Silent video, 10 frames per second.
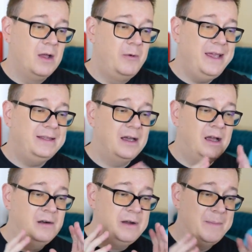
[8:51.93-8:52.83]
With
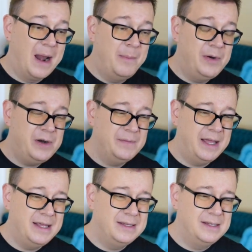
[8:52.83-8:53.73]
Rebeloper
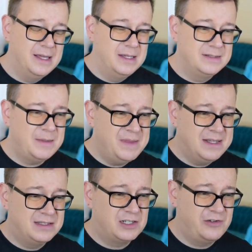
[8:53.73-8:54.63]
and
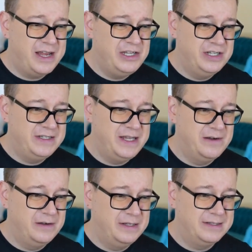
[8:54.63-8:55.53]
something strange is
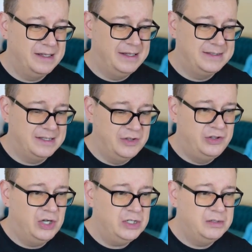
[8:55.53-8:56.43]
here. It's, it's
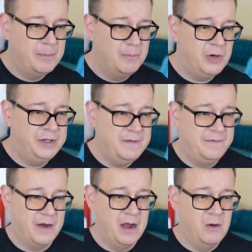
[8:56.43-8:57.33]
dot
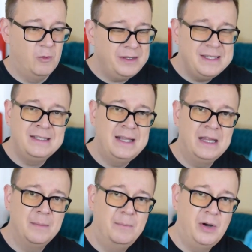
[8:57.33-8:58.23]
modifier. What is
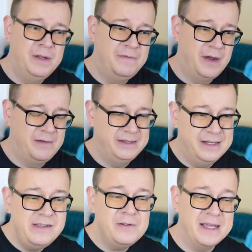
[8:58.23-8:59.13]
that modifier? And
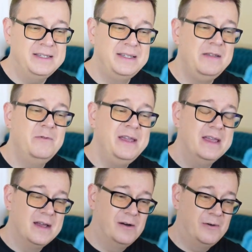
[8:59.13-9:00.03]
as you can see,
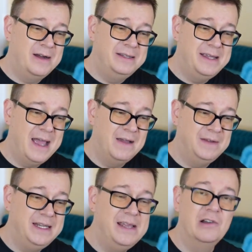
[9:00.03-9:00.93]
we already
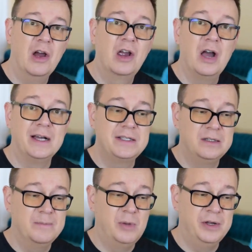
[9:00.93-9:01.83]
have in here a
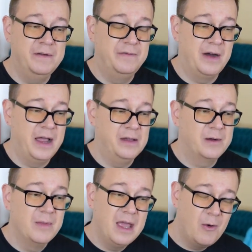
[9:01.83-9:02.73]
custom
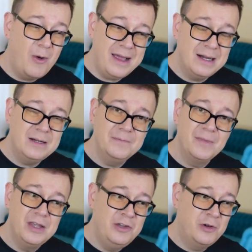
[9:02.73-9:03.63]
modifier. Well,
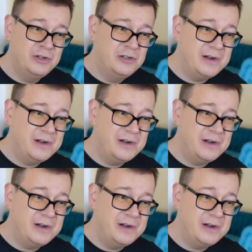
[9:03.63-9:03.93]
you could